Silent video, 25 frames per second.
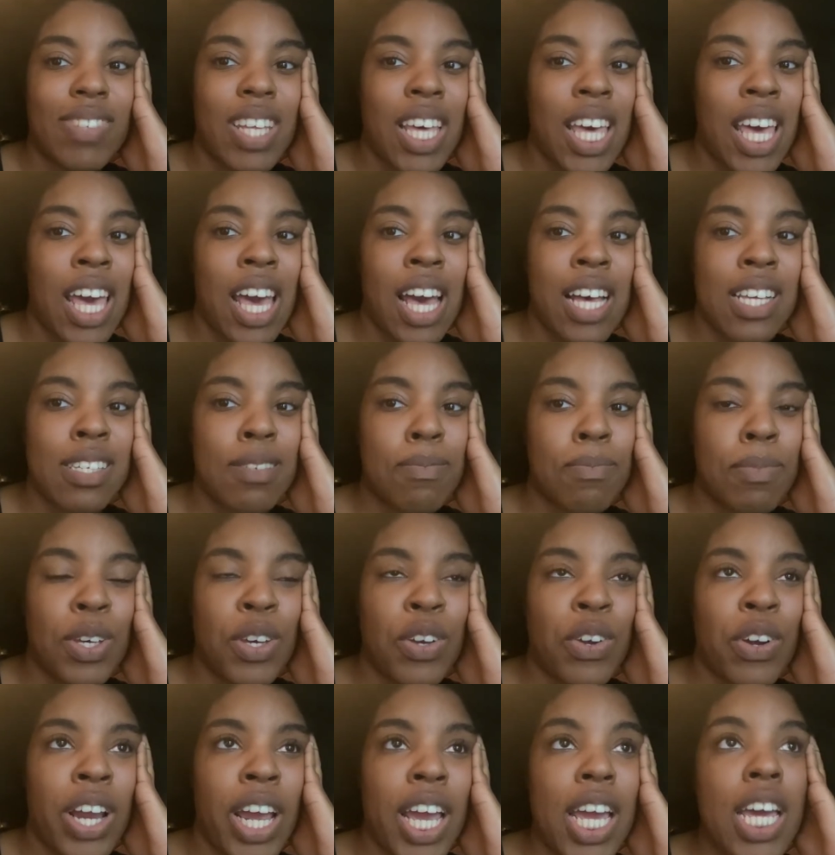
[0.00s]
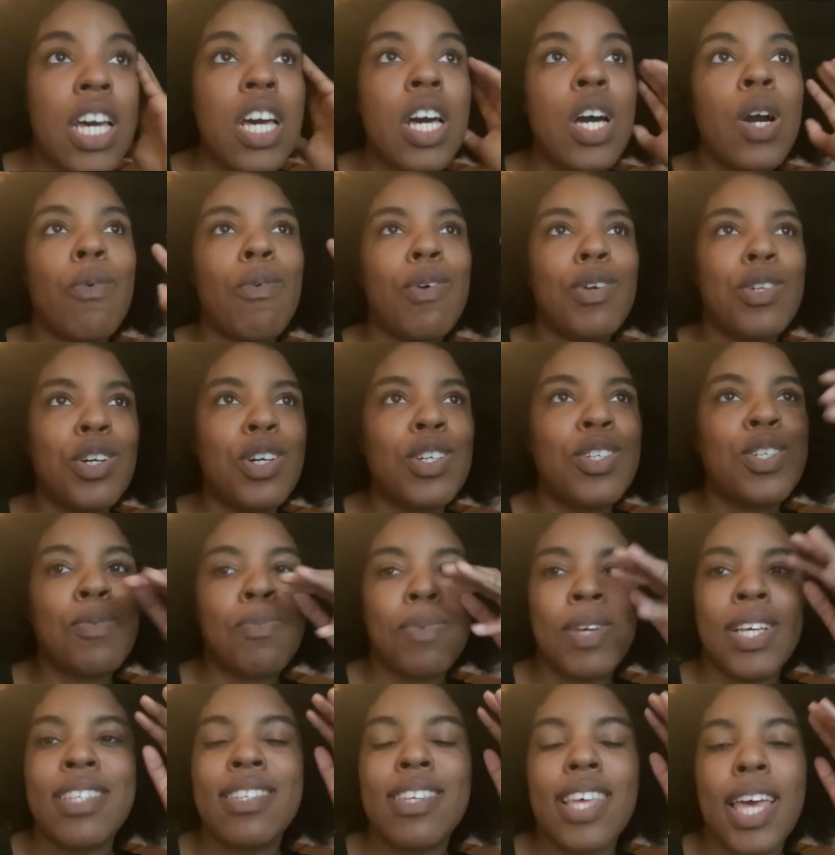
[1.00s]
It hasn't been great, which also
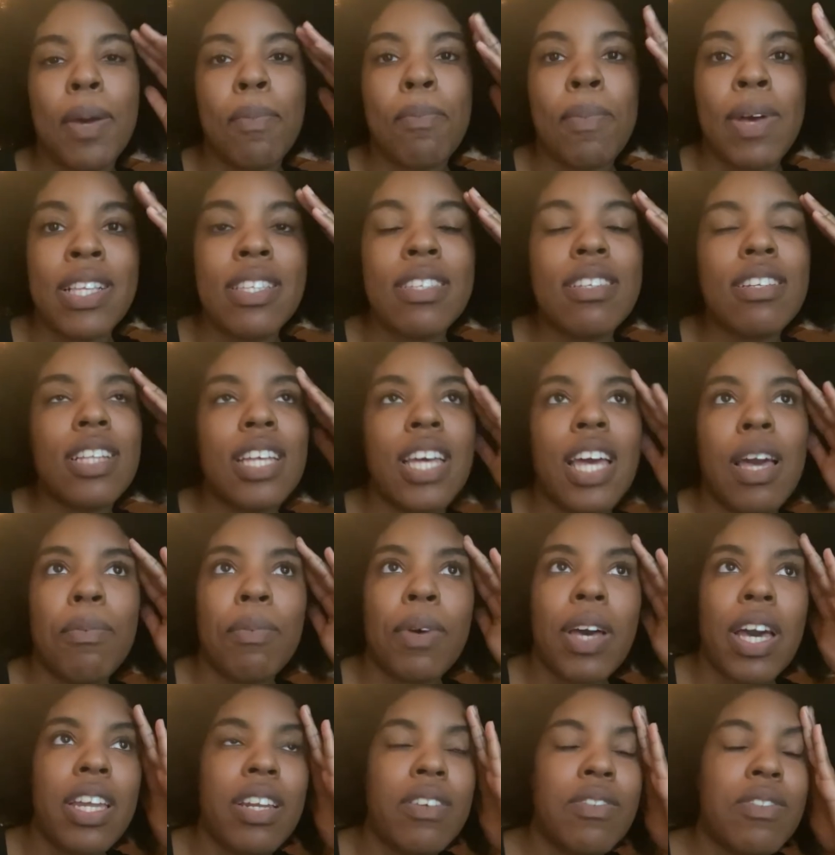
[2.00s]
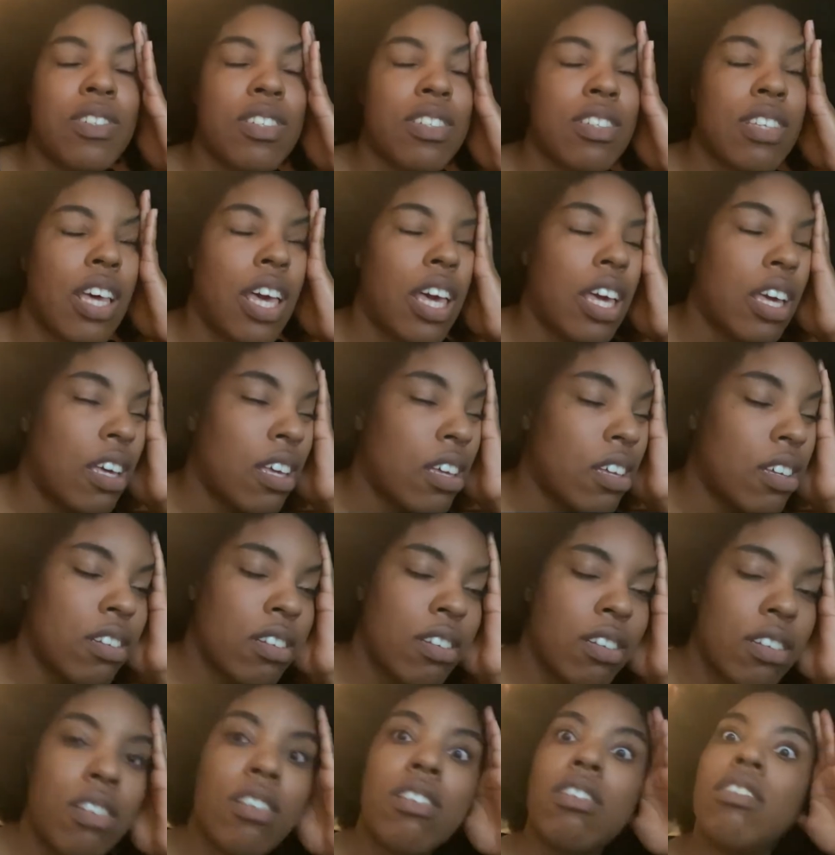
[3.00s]
means like mentally, I'm kind of just like,
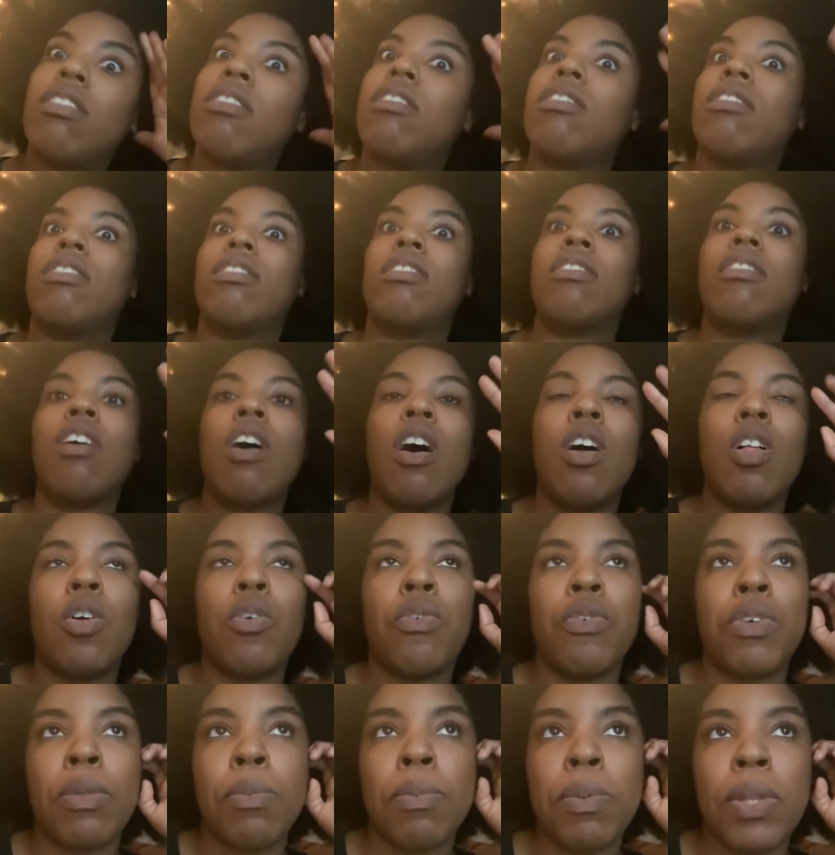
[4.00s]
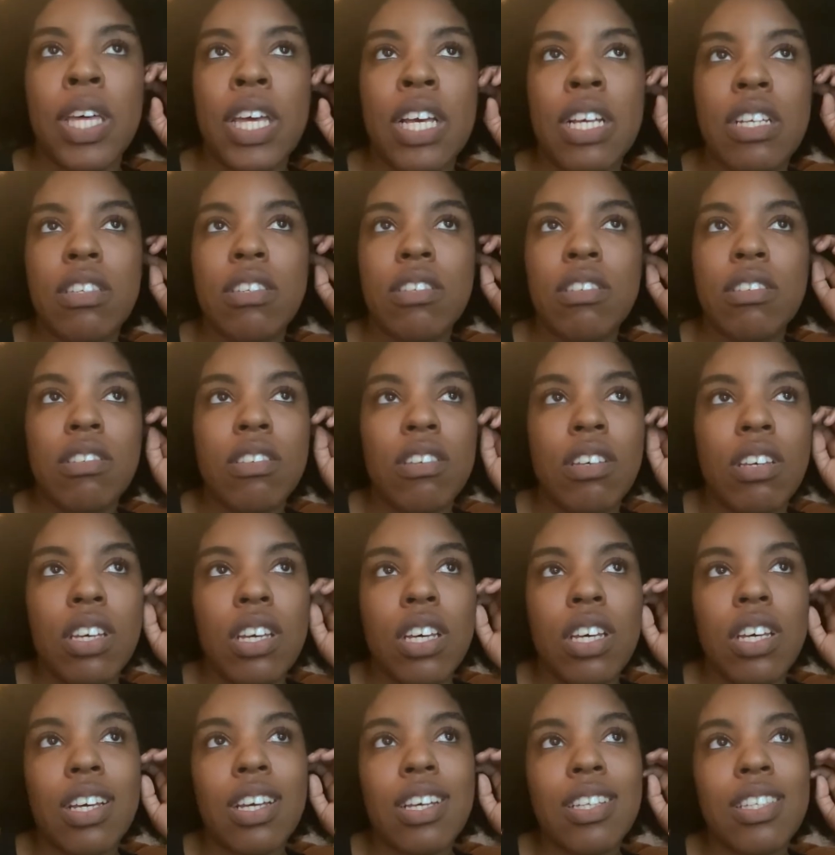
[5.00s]
ugh, all over the place
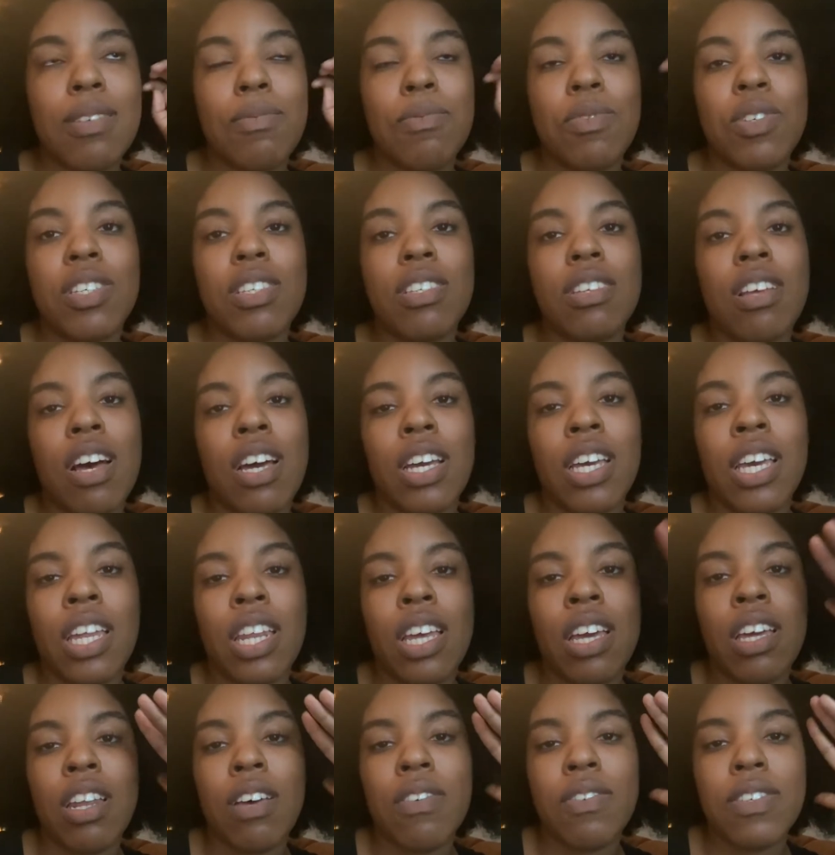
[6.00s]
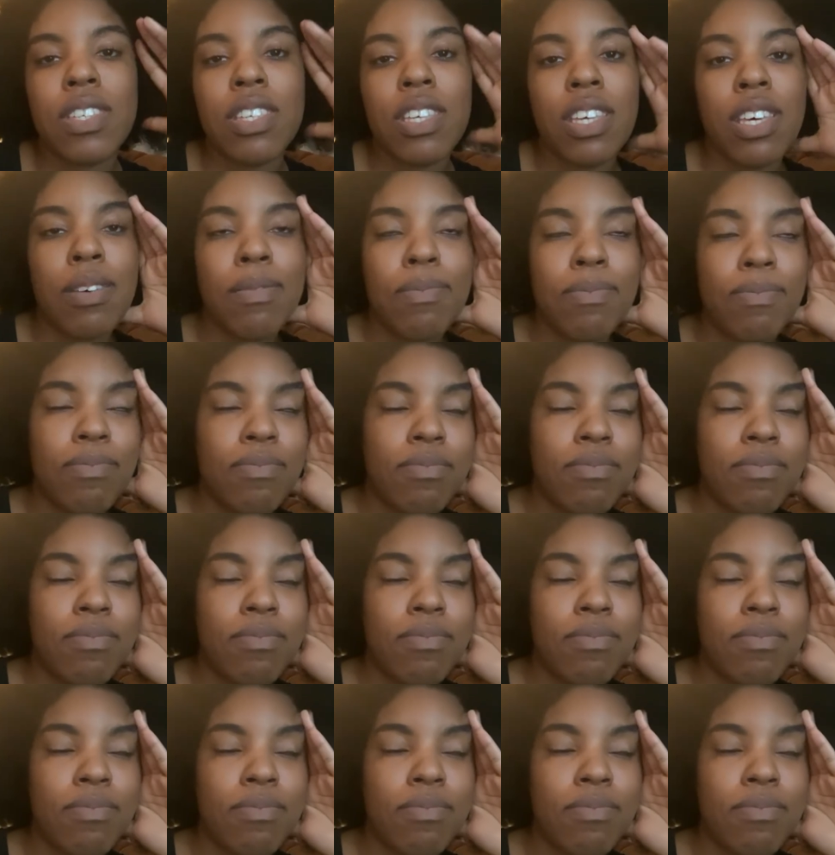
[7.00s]
because I'm just not getting enough sleep.